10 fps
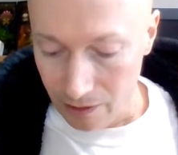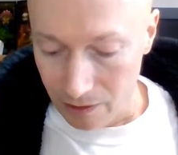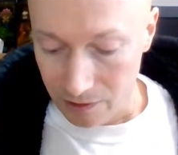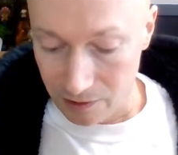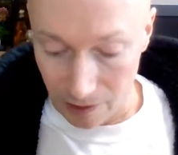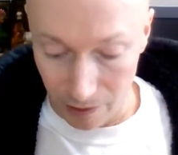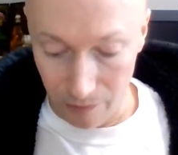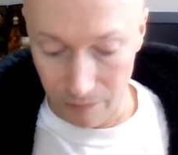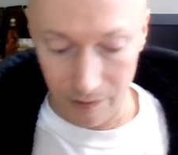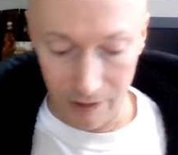So
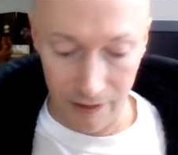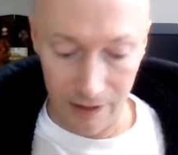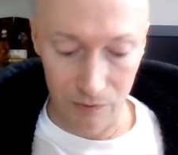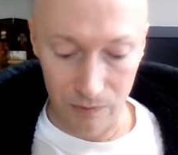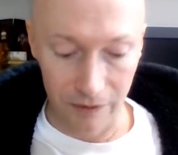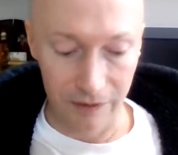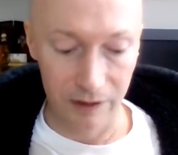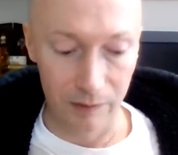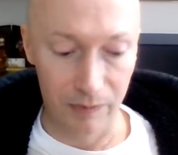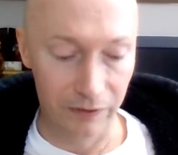that was one thing
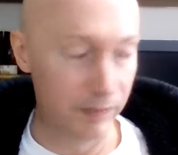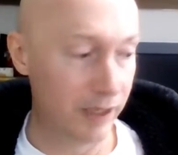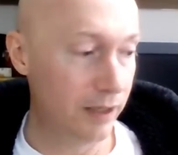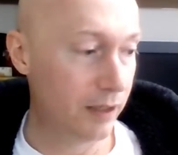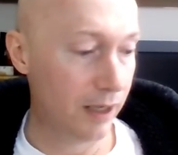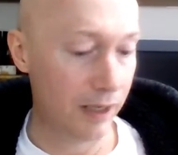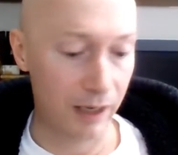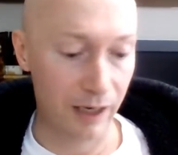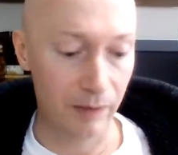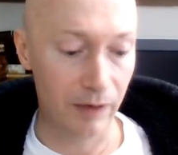that bothered me.
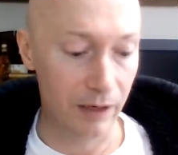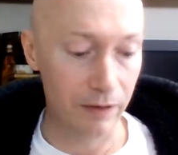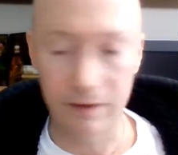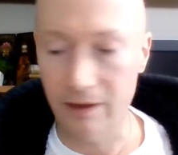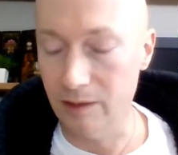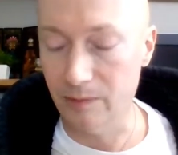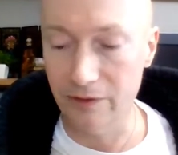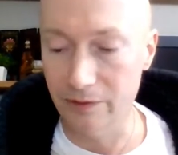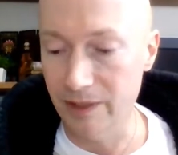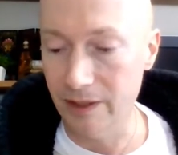Another thing that
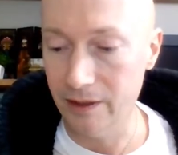bothered me